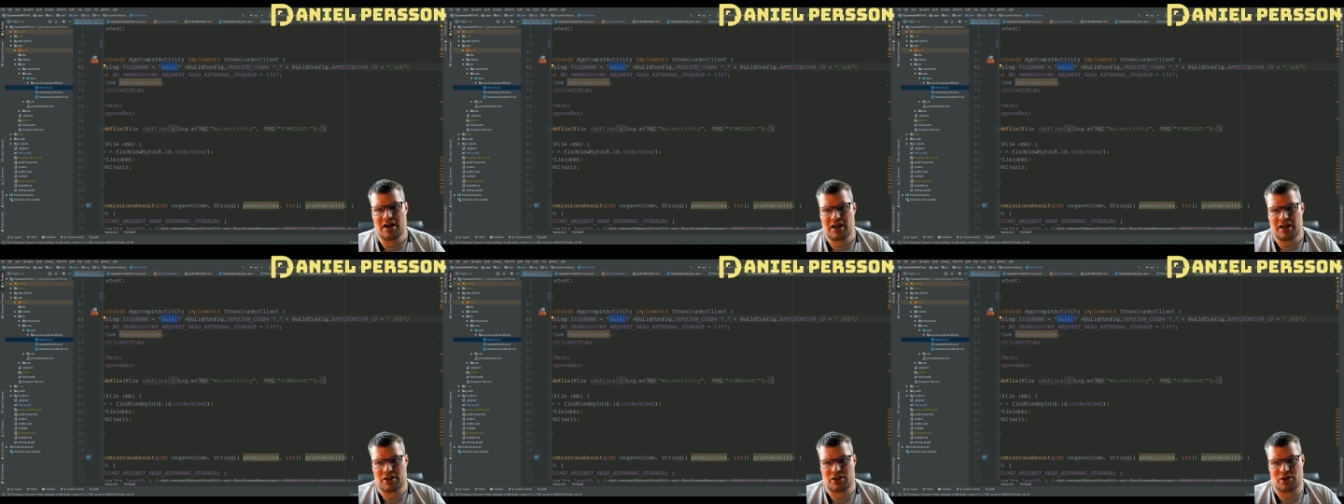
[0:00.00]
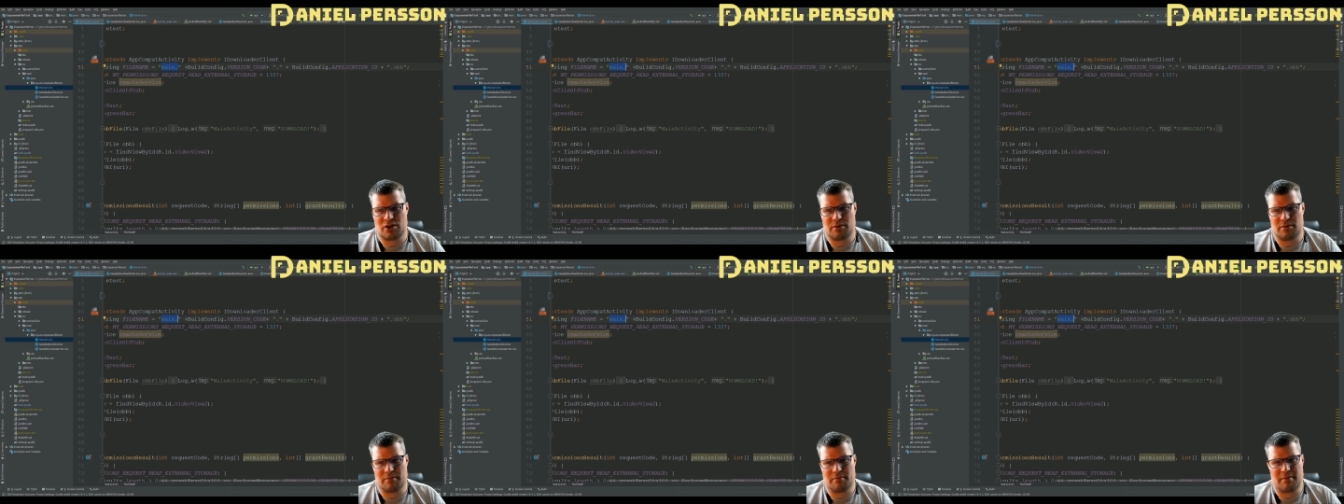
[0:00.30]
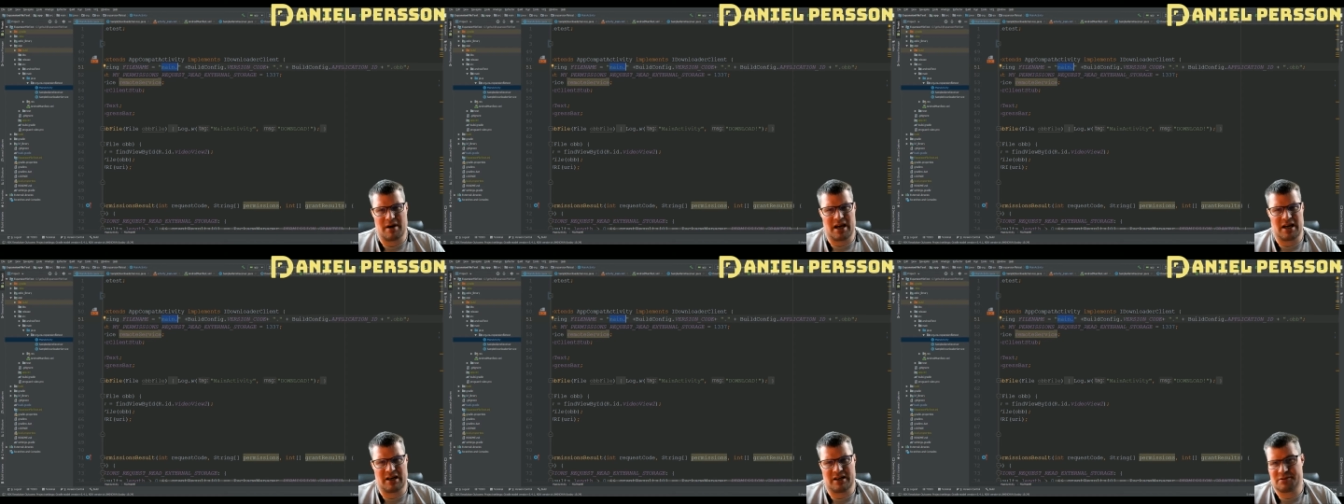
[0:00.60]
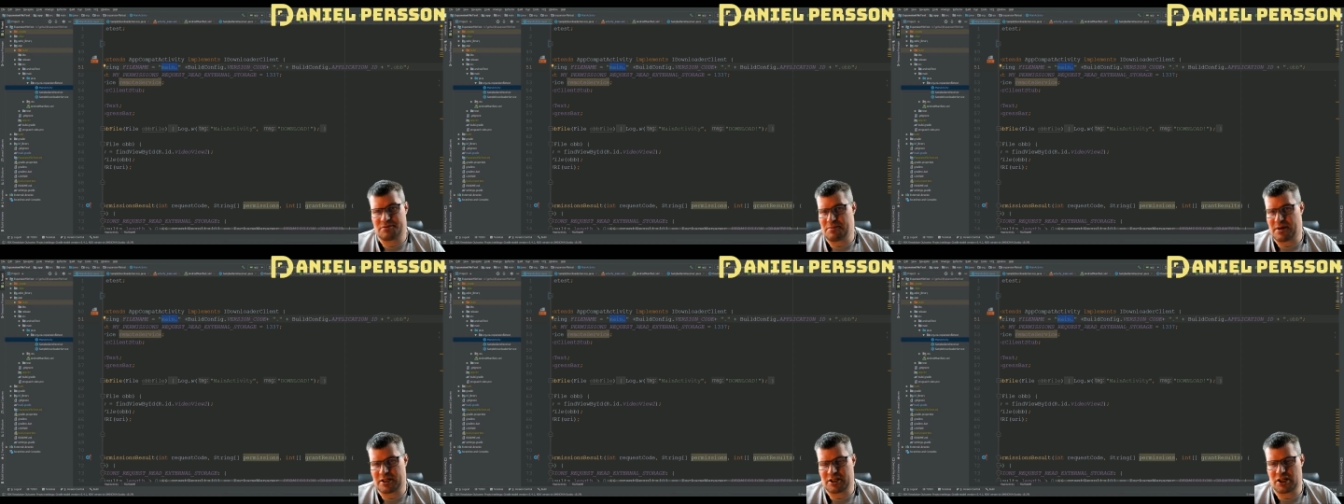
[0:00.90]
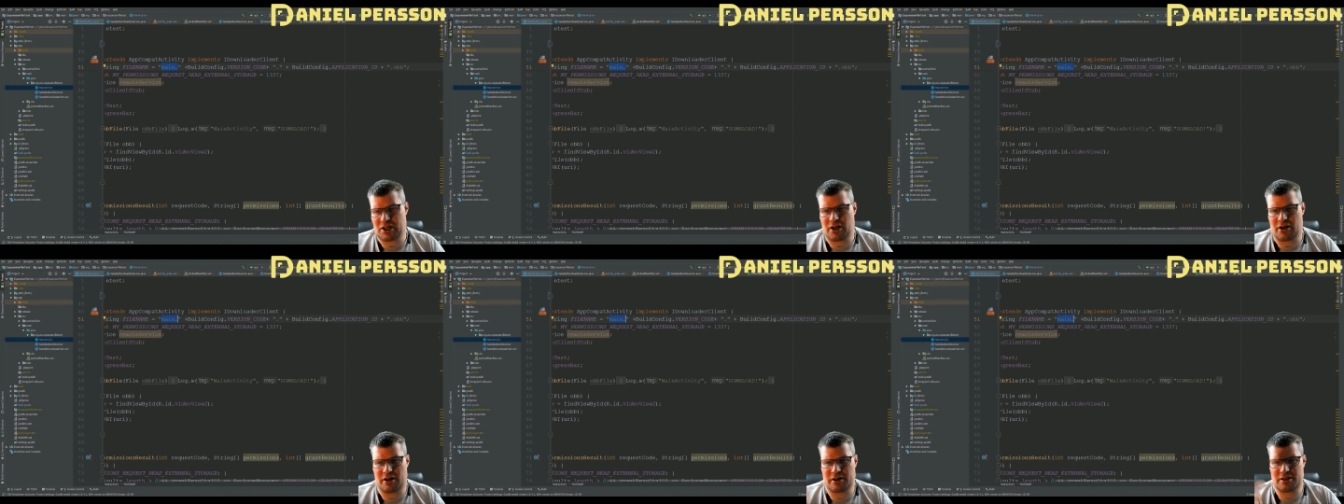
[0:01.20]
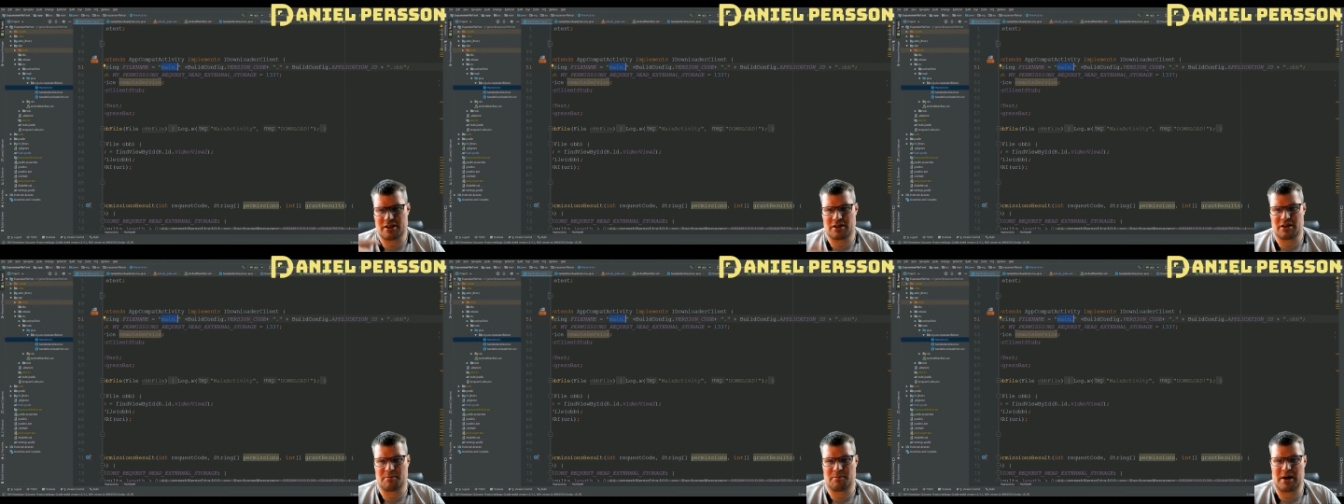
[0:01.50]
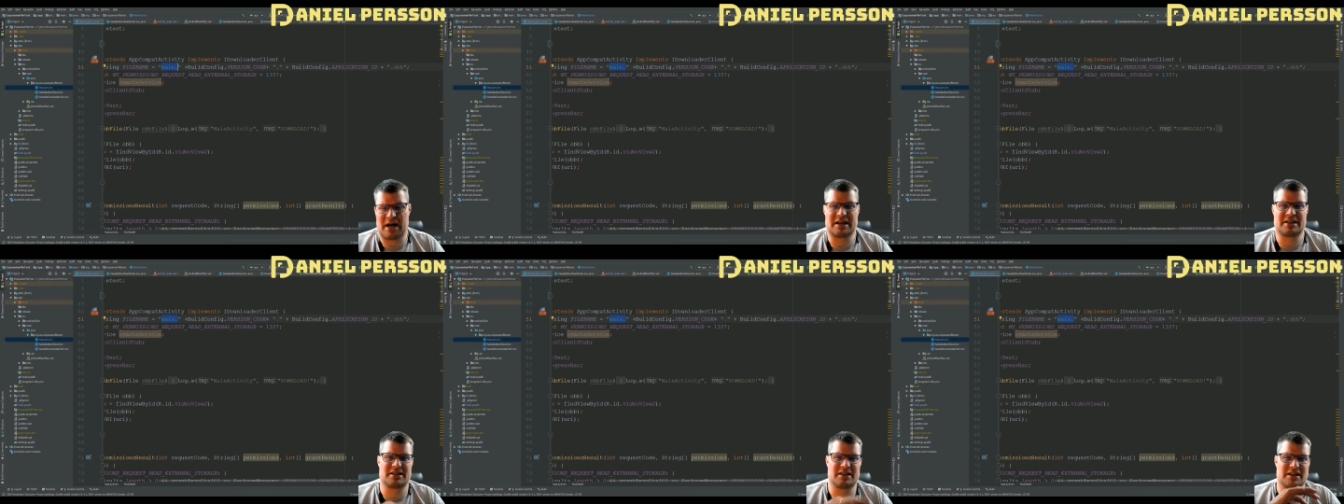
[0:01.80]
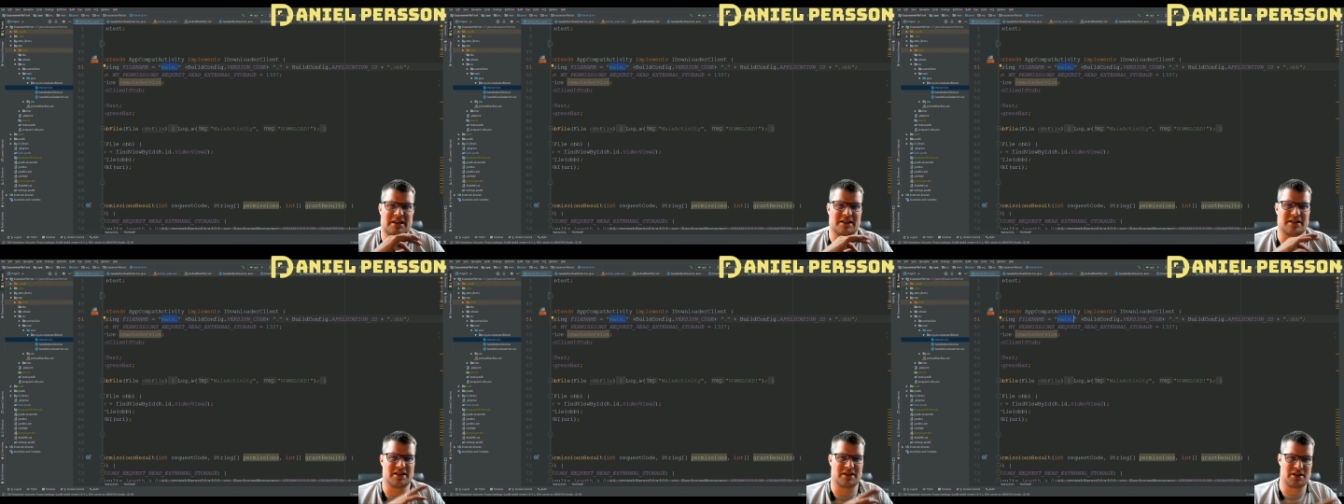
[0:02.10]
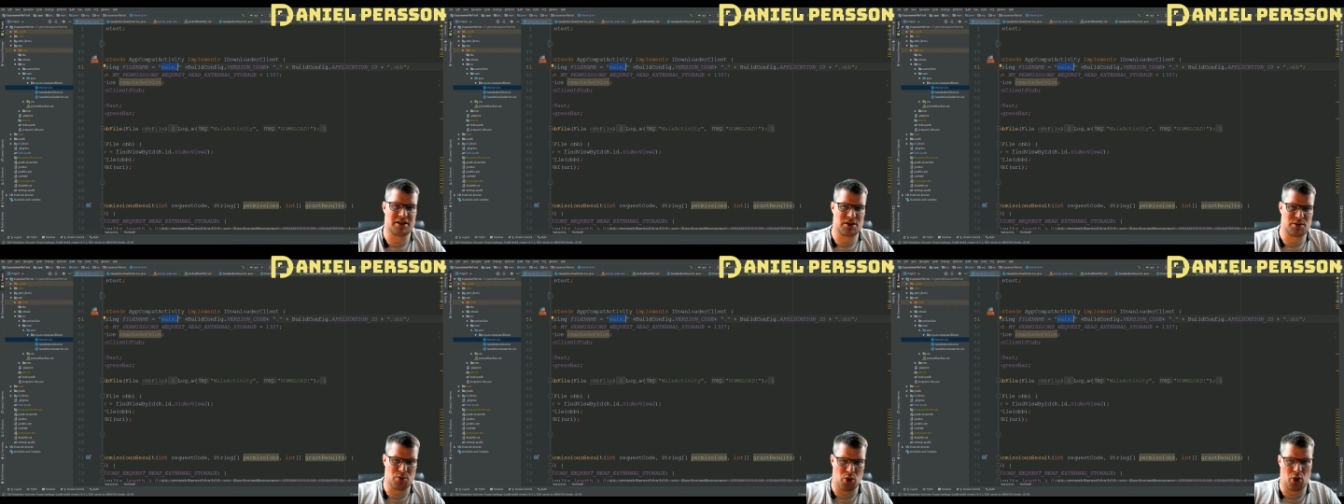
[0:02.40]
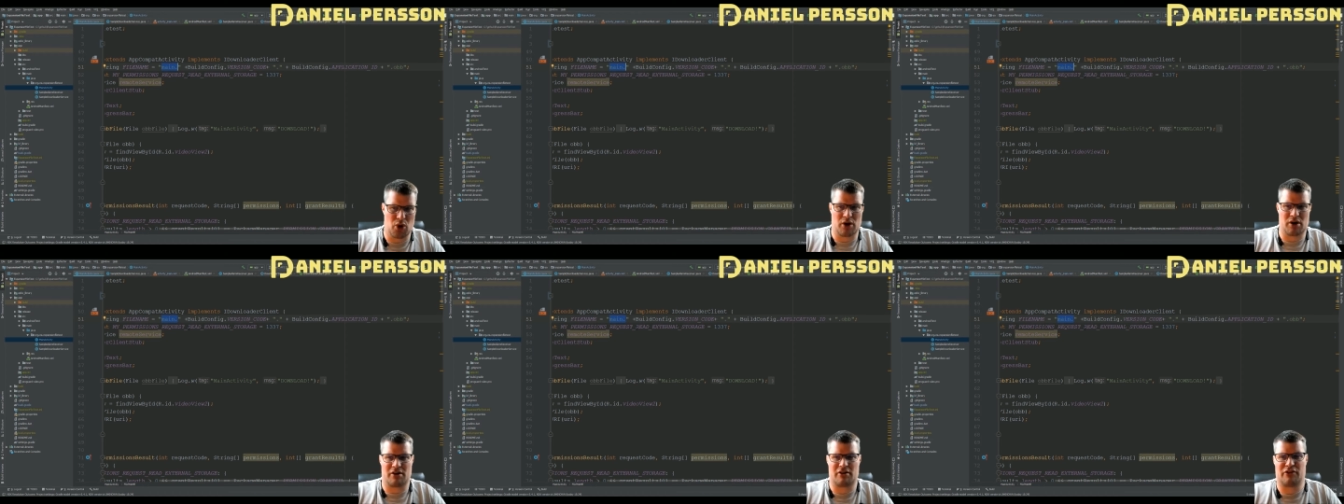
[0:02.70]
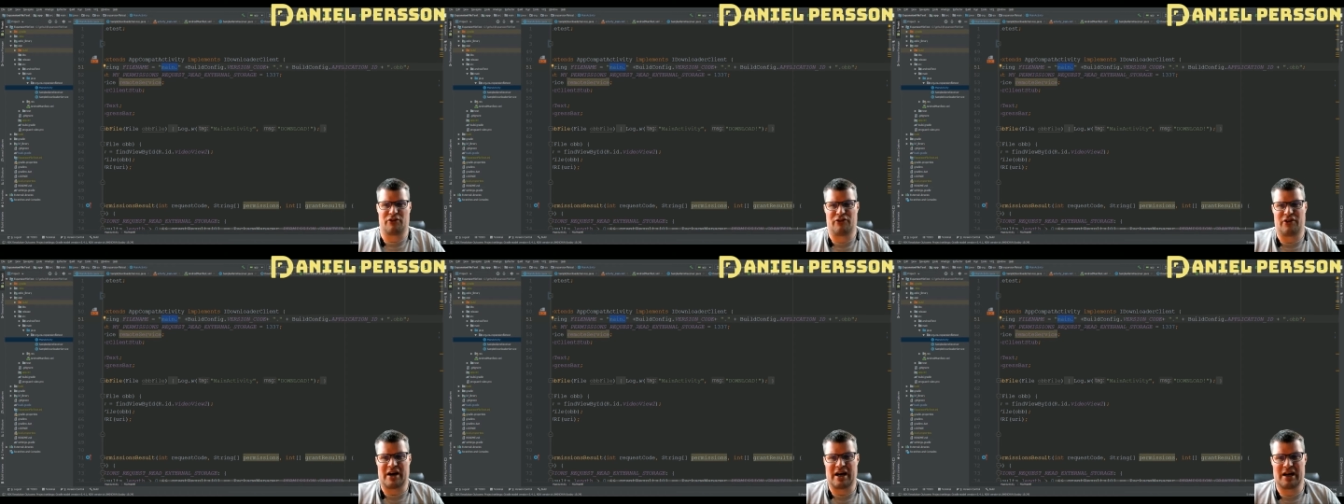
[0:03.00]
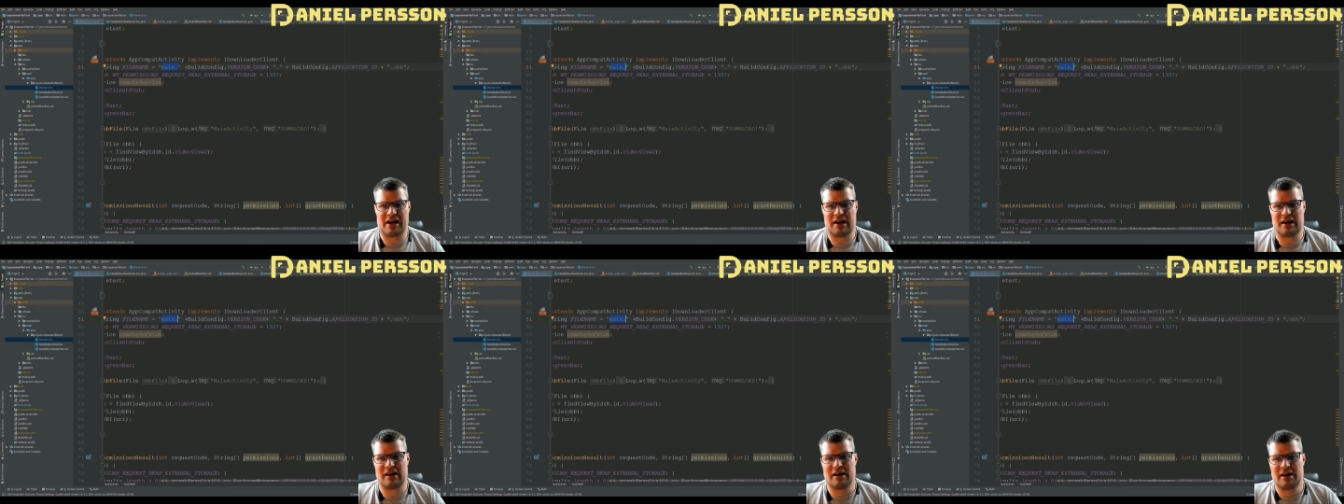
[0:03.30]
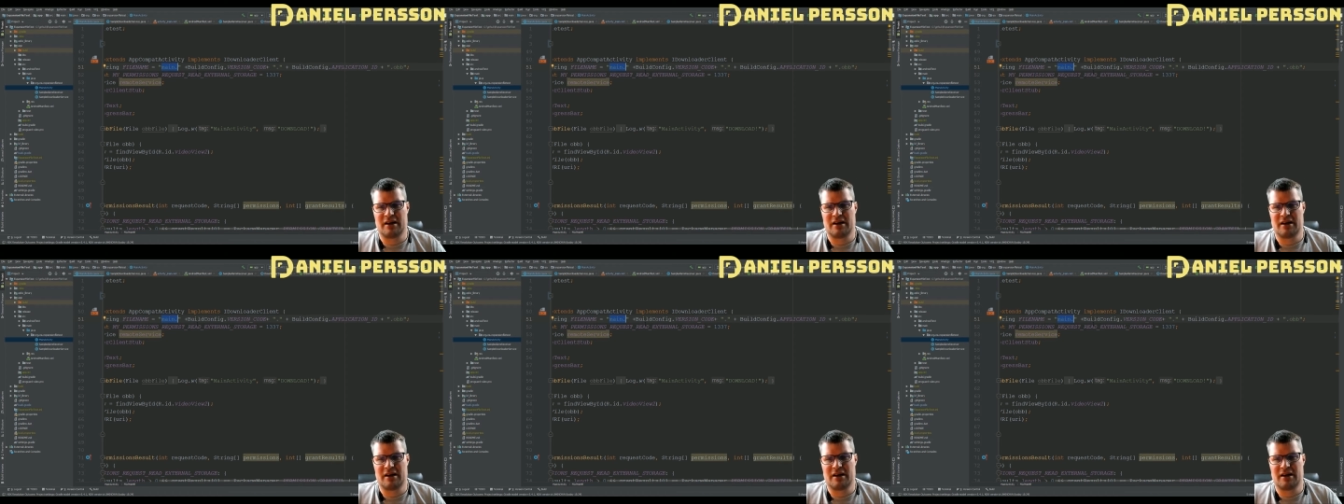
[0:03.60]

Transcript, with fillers: so main is much larger the patch is a smaller file